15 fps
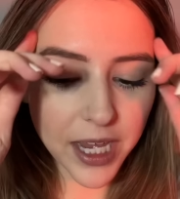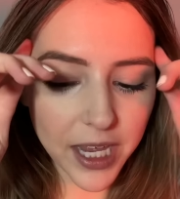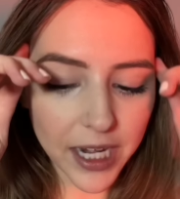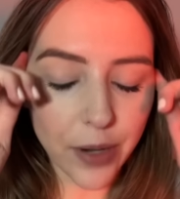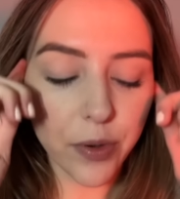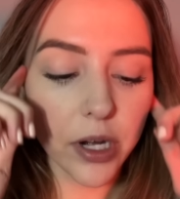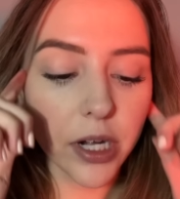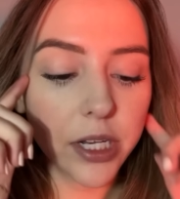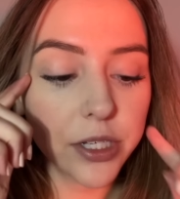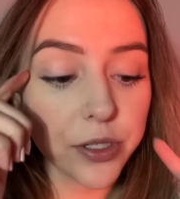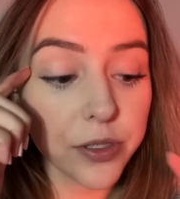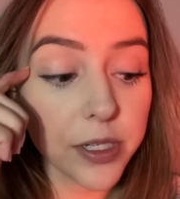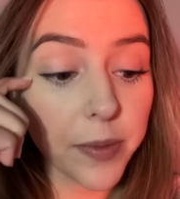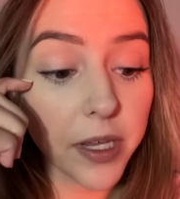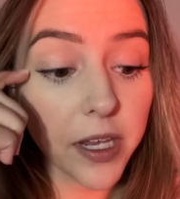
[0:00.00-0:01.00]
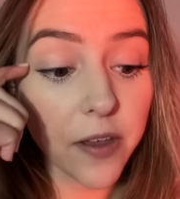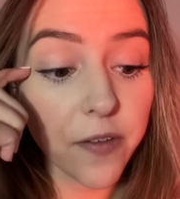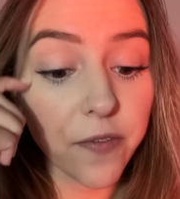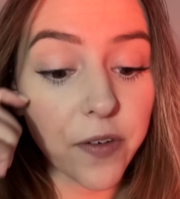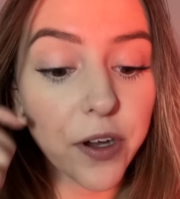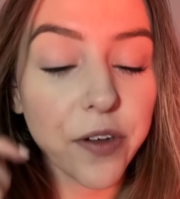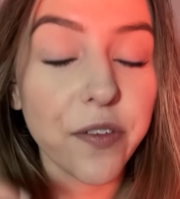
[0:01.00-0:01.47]
Now we're going to do something
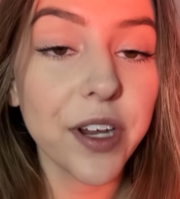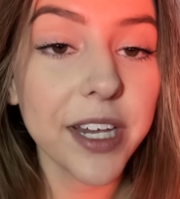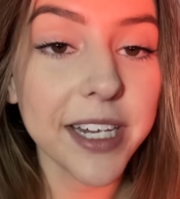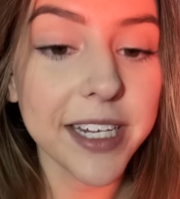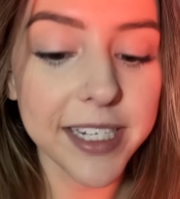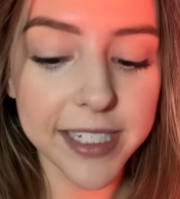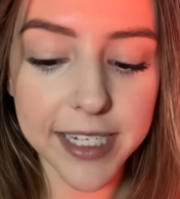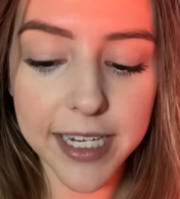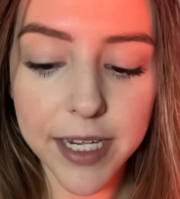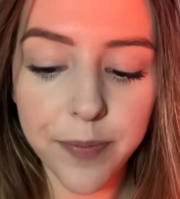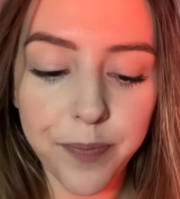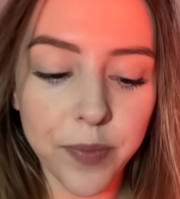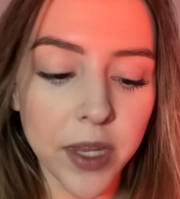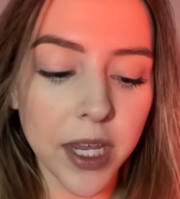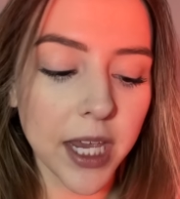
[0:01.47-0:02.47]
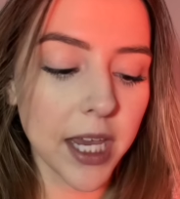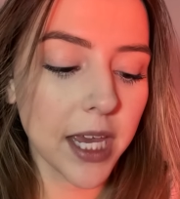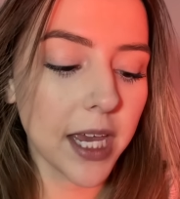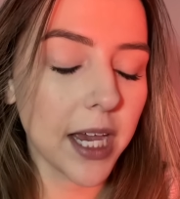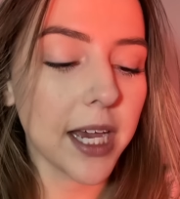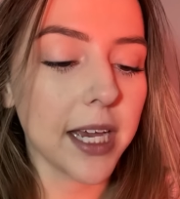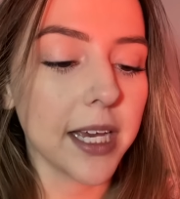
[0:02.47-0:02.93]
very, very easy.
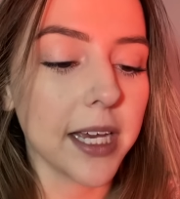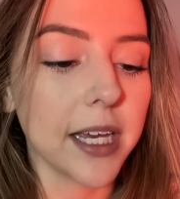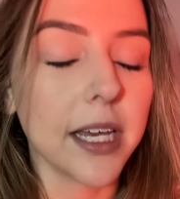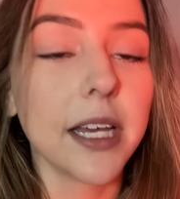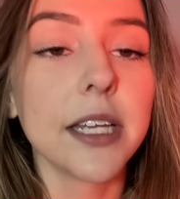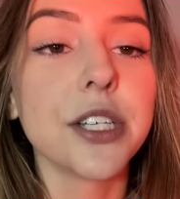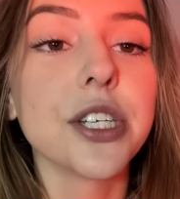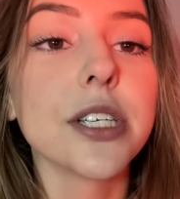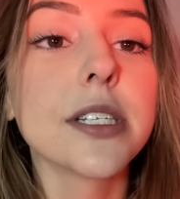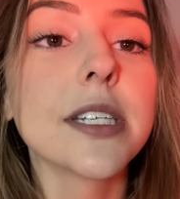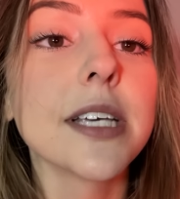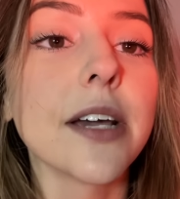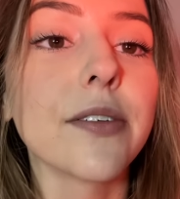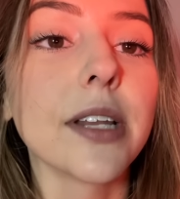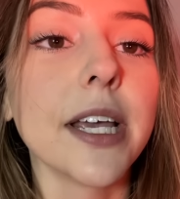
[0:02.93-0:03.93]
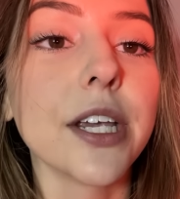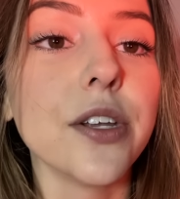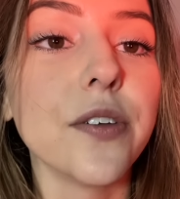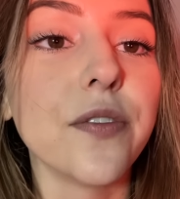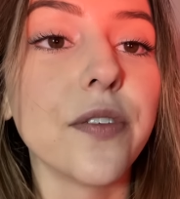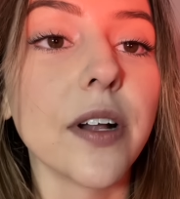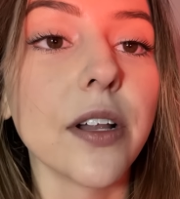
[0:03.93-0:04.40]
It's just, I would like you
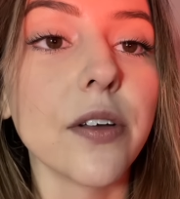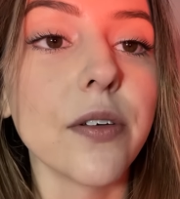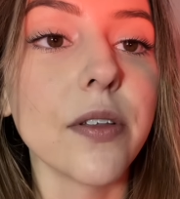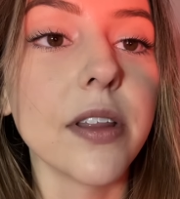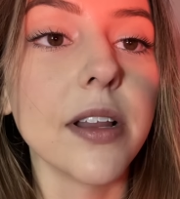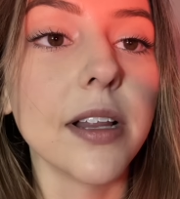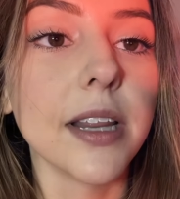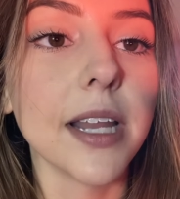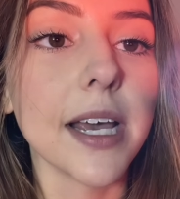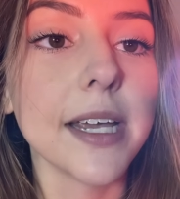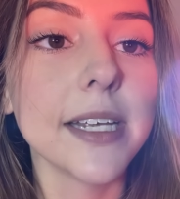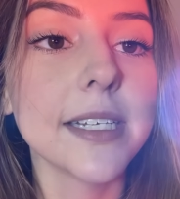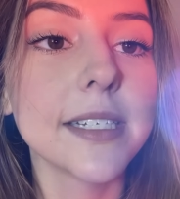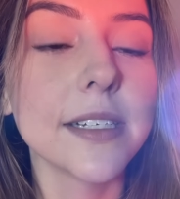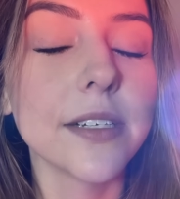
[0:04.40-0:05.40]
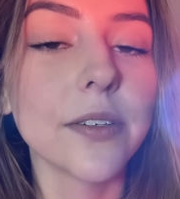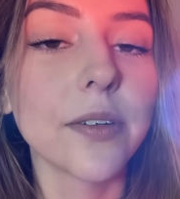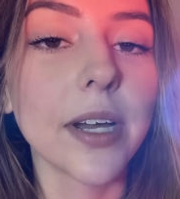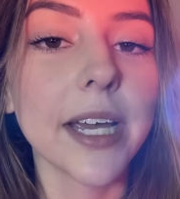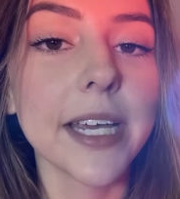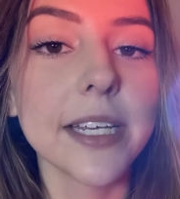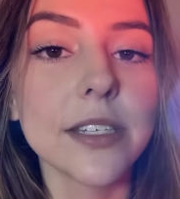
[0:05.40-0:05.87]
to follow the light,
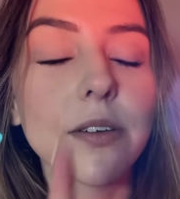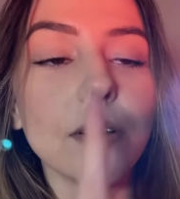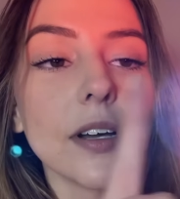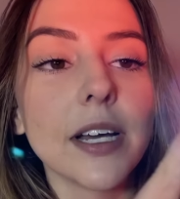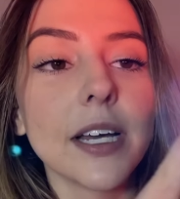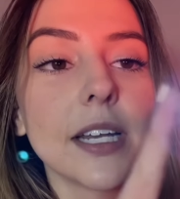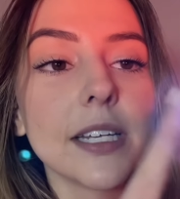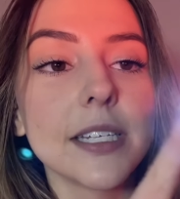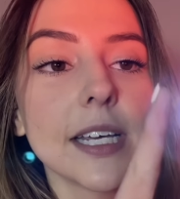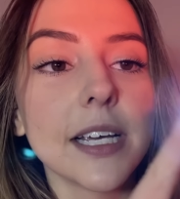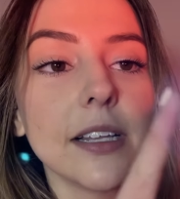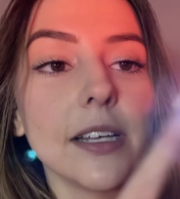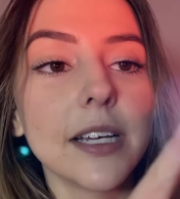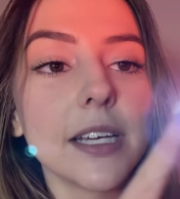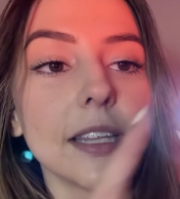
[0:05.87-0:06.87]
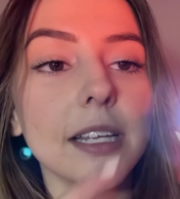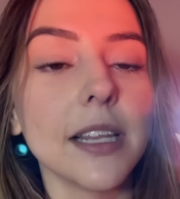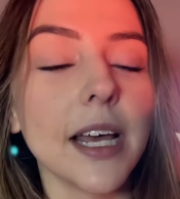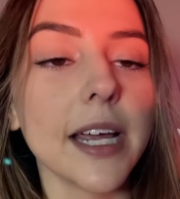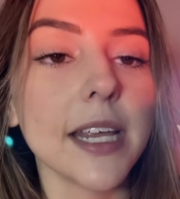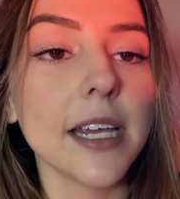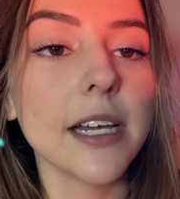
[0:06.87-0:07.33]
okay? So go ahead and take a look at the
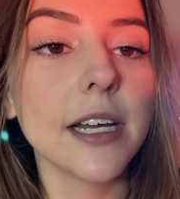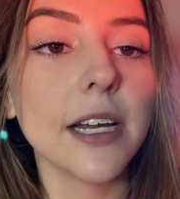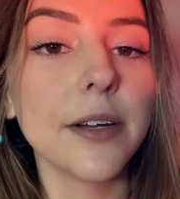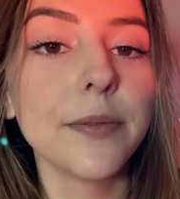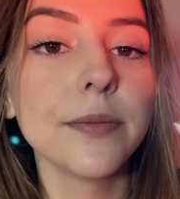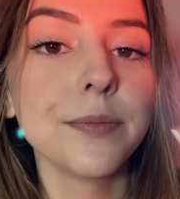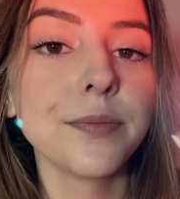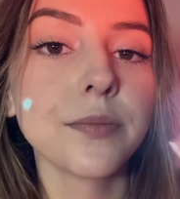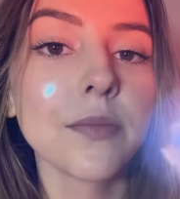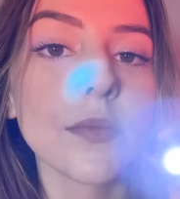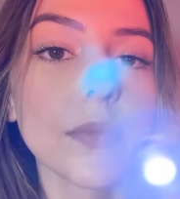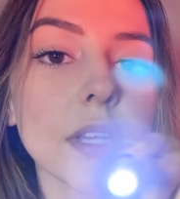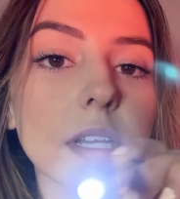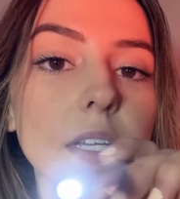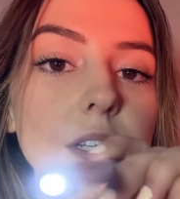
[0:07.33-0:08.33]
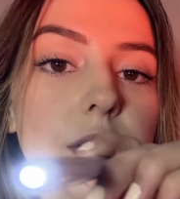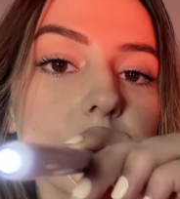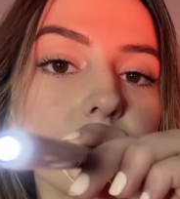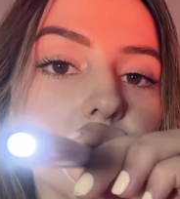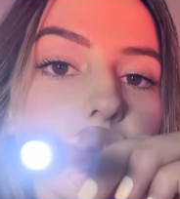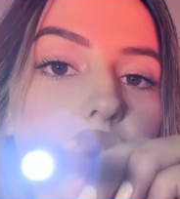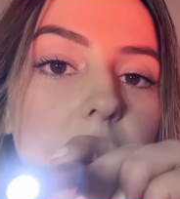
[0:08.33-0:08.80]
light here. And
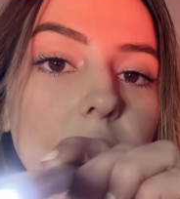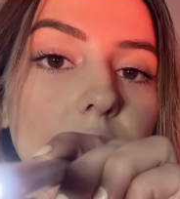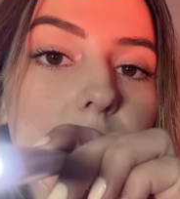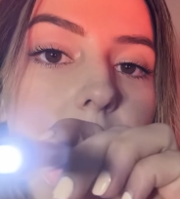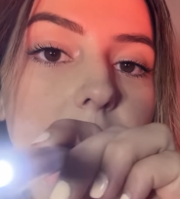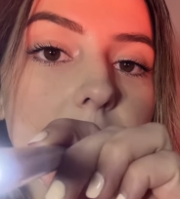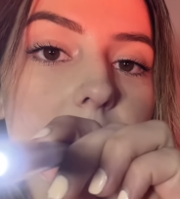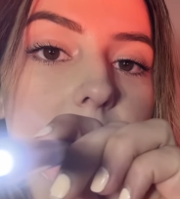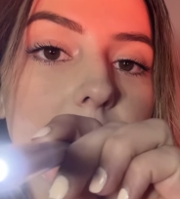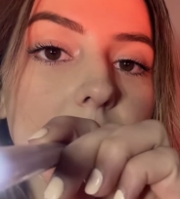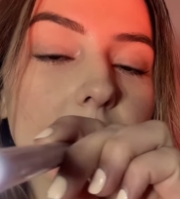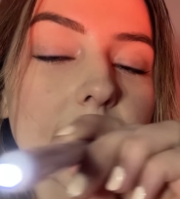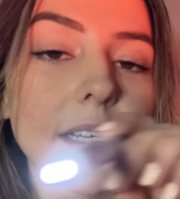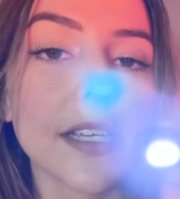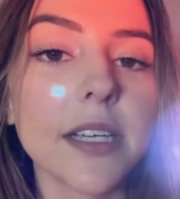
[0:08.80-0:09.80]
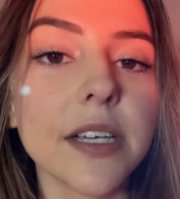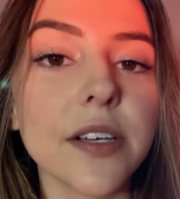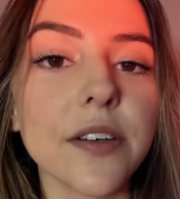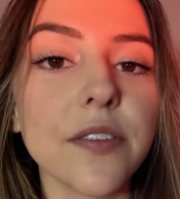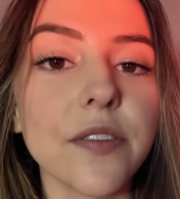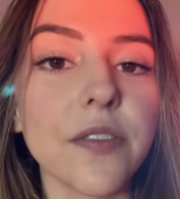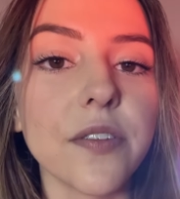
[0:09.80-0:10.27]
just follow it.
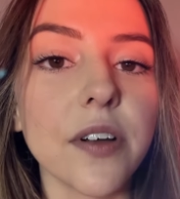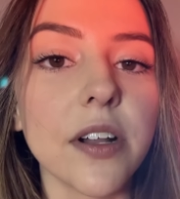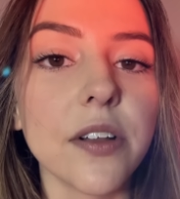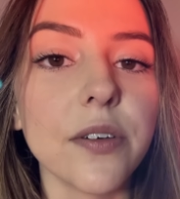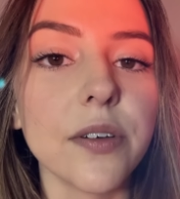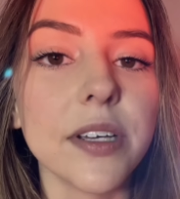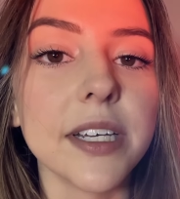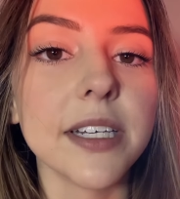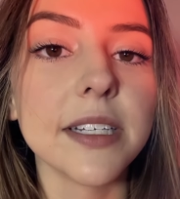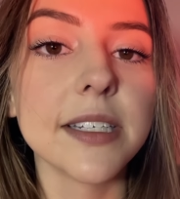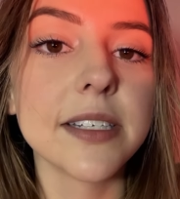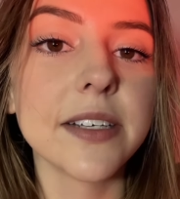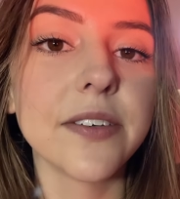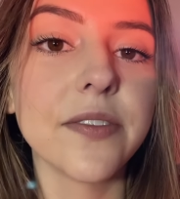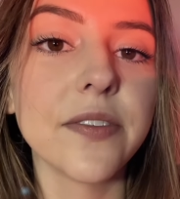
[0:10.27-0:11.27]
Follow it.